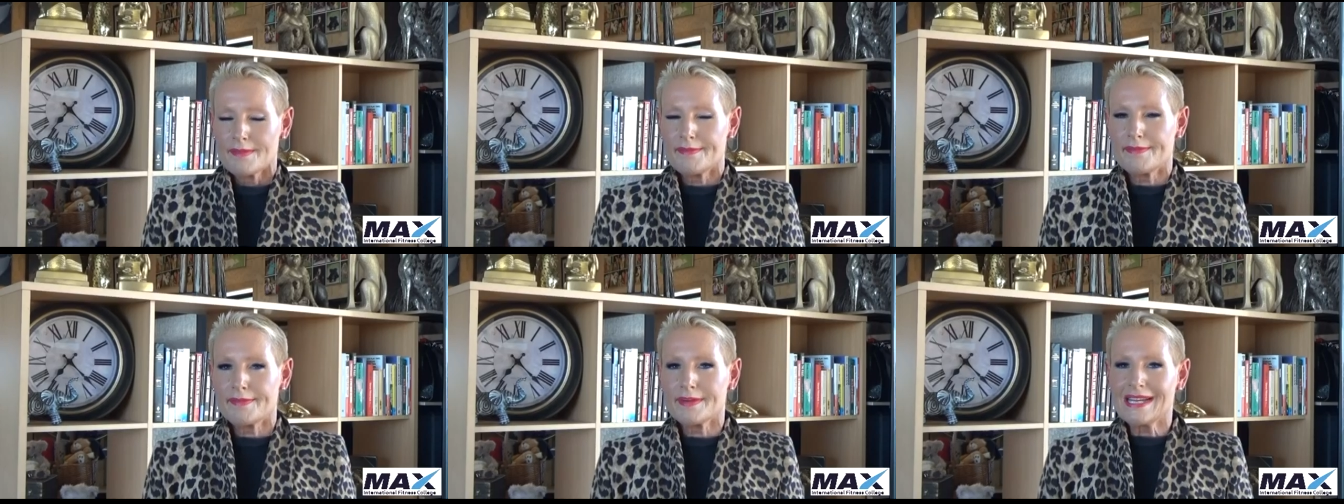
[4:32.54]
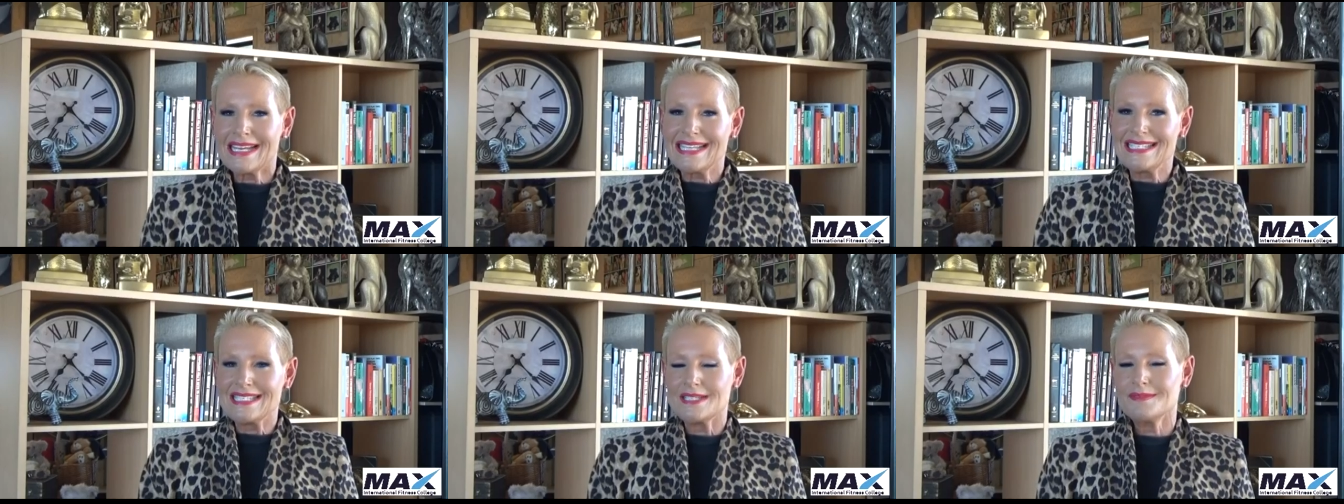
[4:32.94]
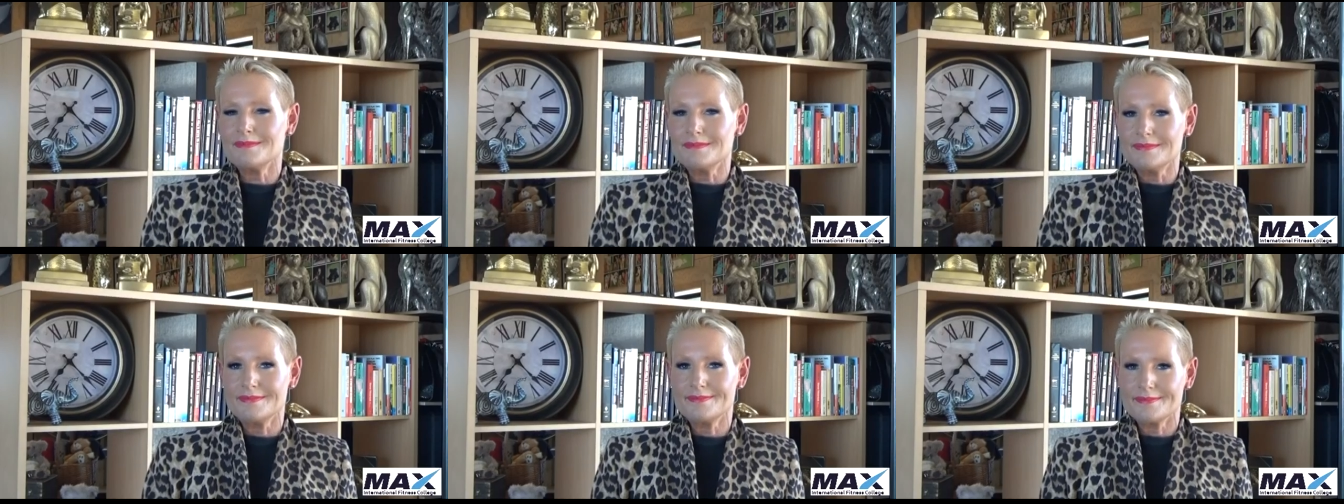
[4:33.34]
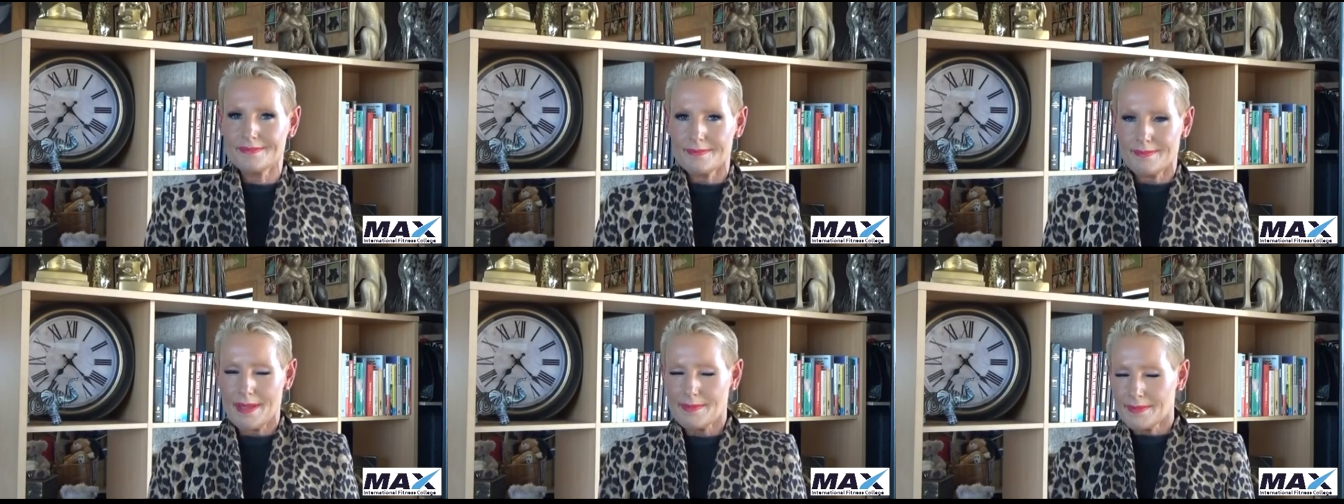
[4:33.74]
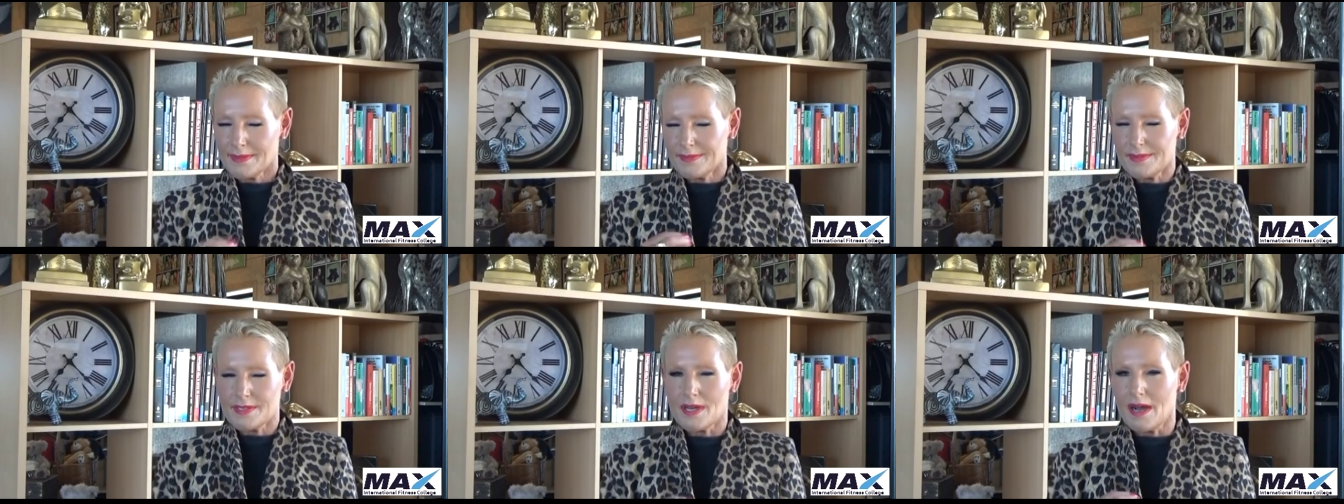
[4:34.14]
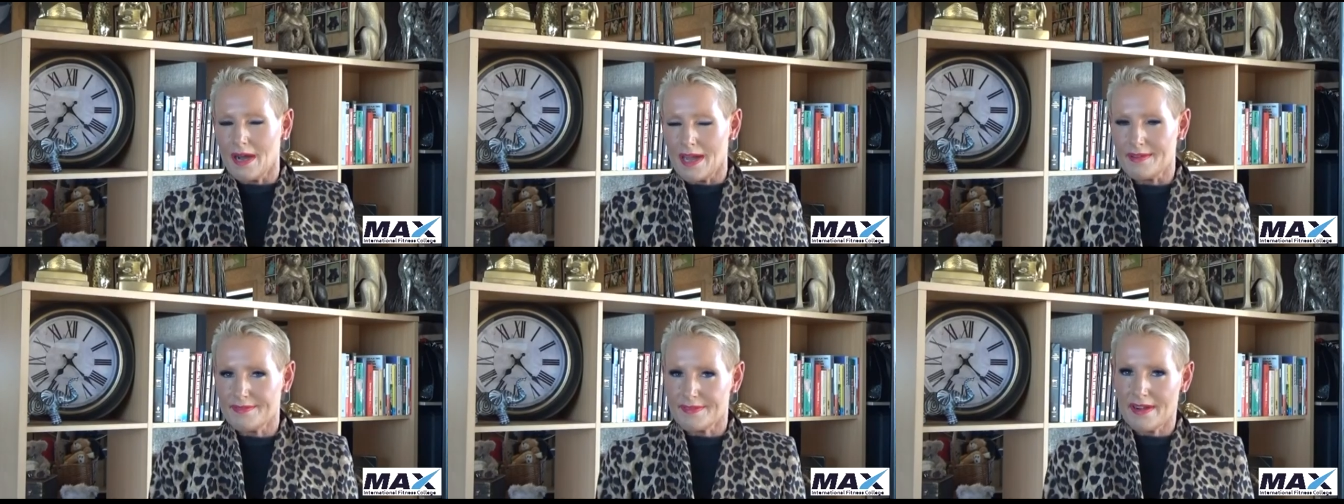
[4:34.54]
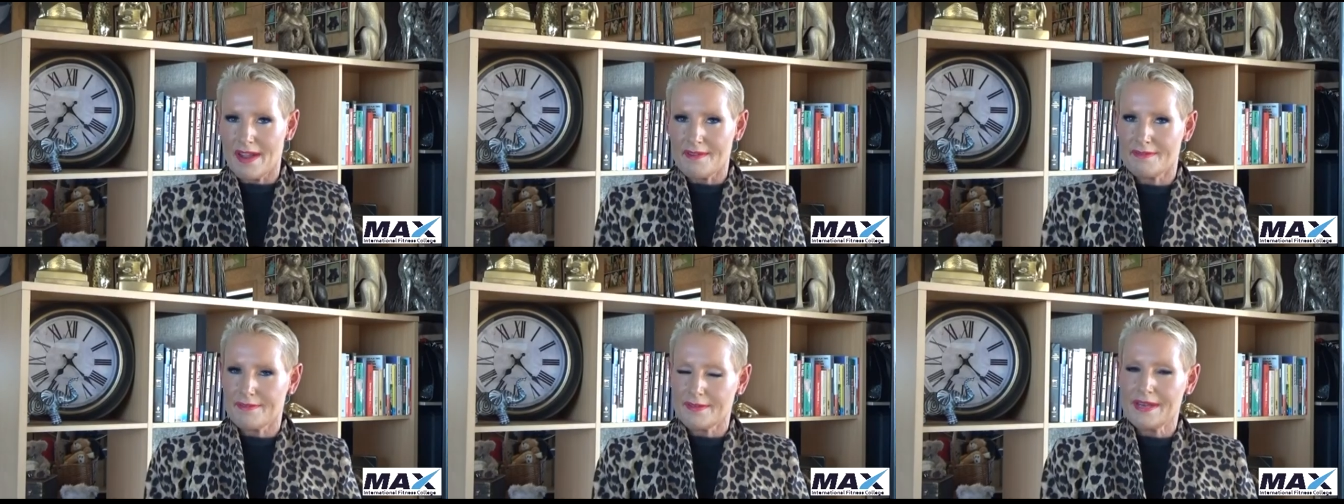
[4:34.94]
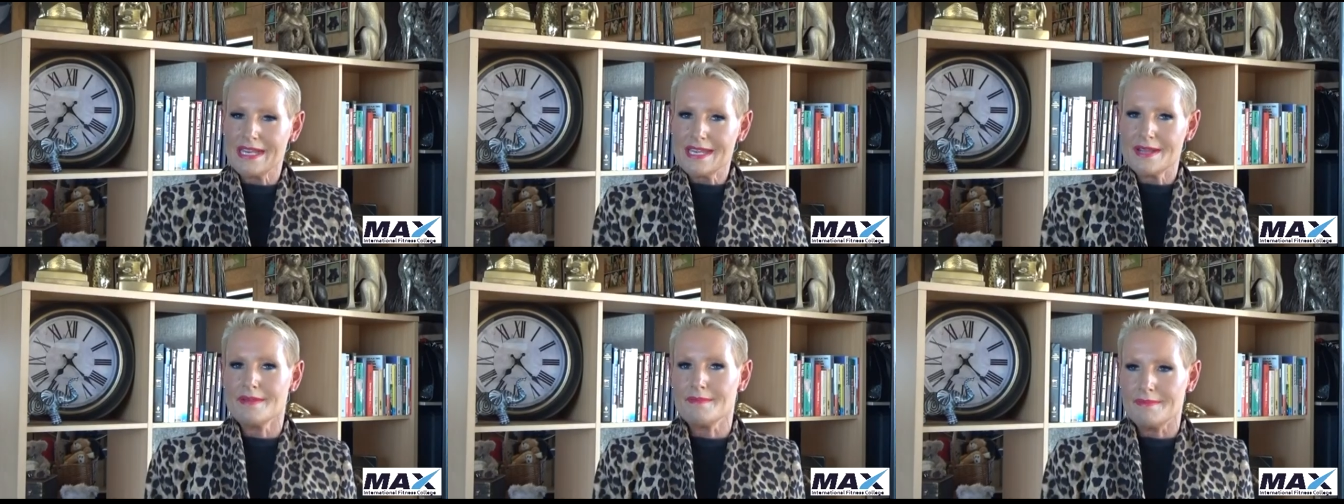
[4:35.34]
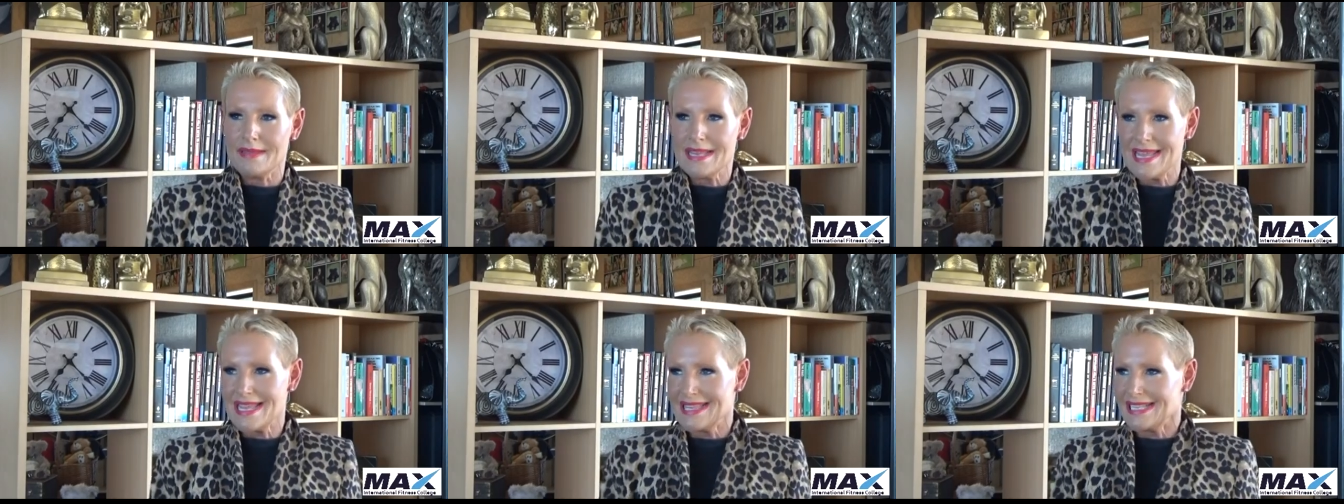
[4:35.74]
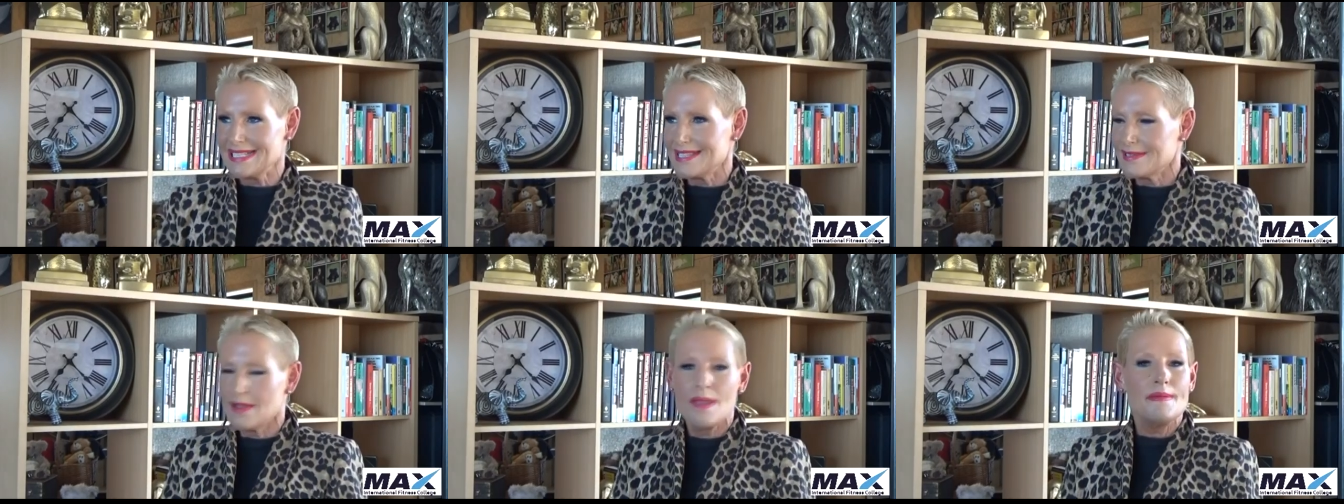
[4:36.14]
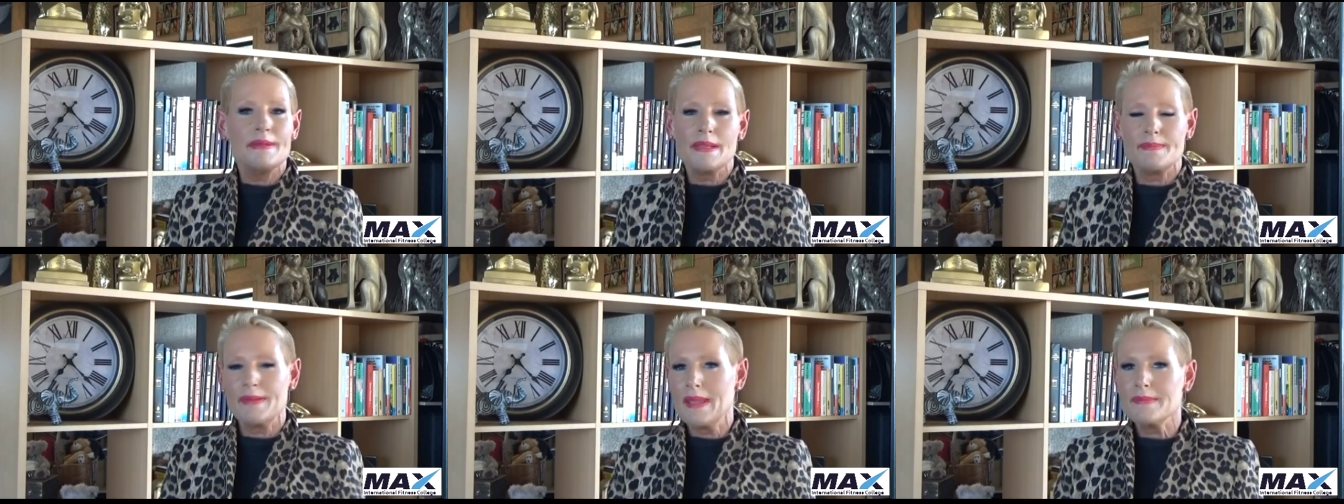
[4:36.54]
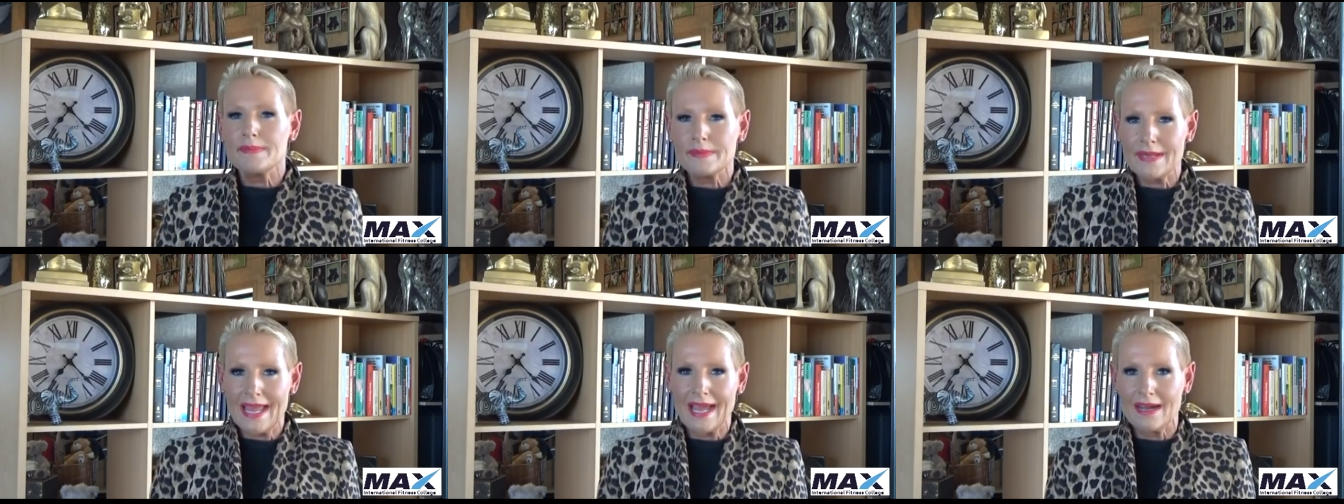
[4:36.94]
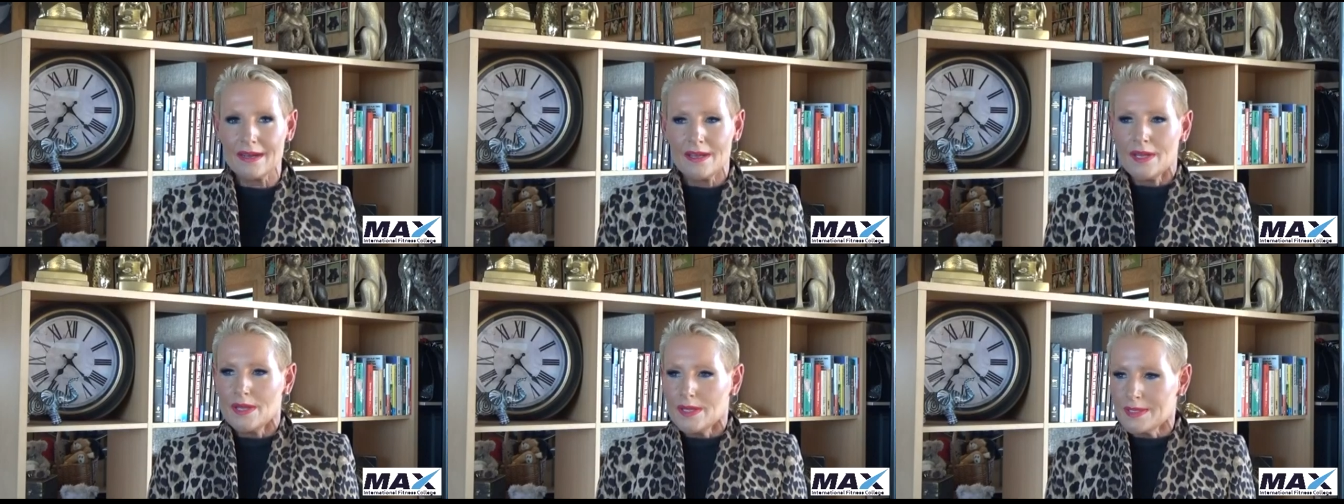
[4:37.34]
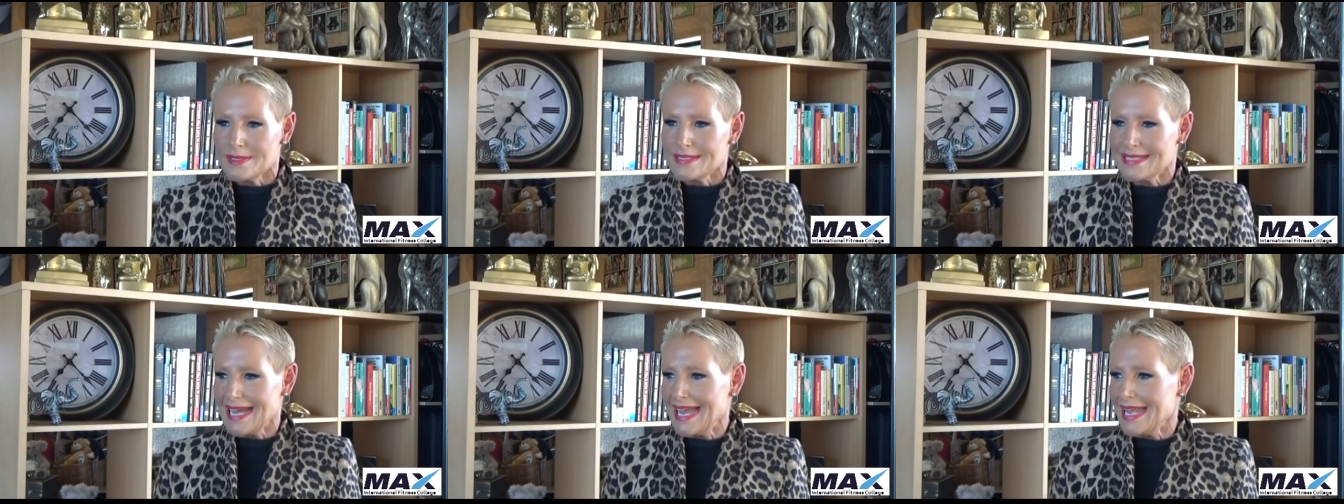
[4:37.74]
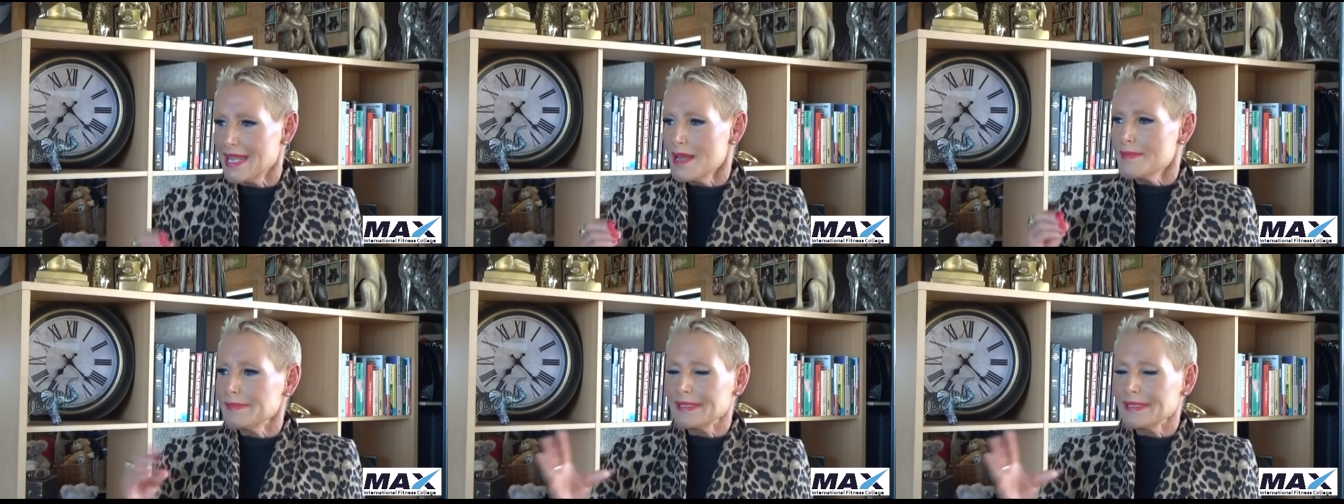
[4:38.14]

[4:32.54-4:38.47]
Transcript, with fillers: Freedom. People have died for our freedom, and yet there's so many people now who say,